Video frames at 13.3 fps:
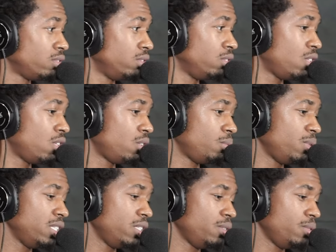You know,
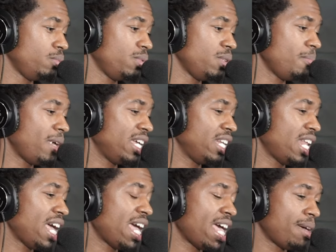we made
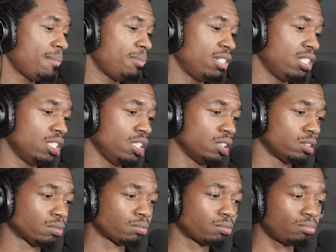that happen and
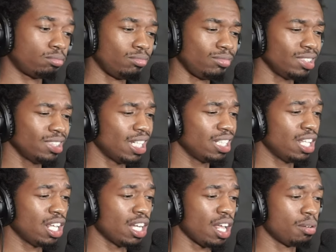I
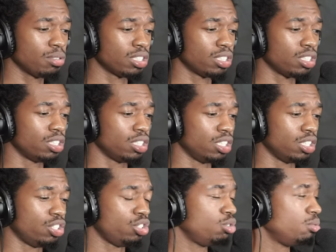think that was a
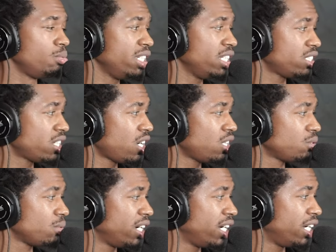2-week
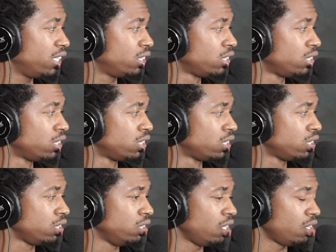turnaround.
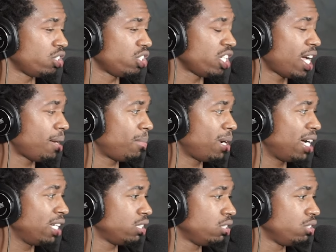You know, shot
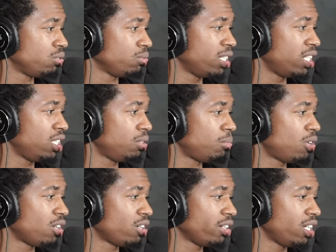by Jarrell
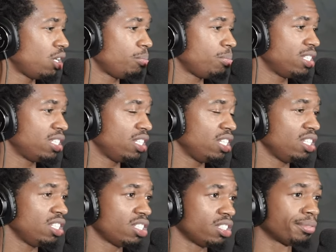Lamar in open
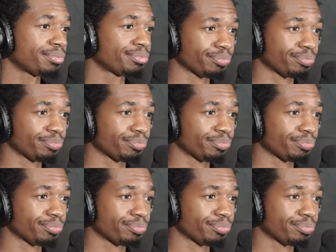season.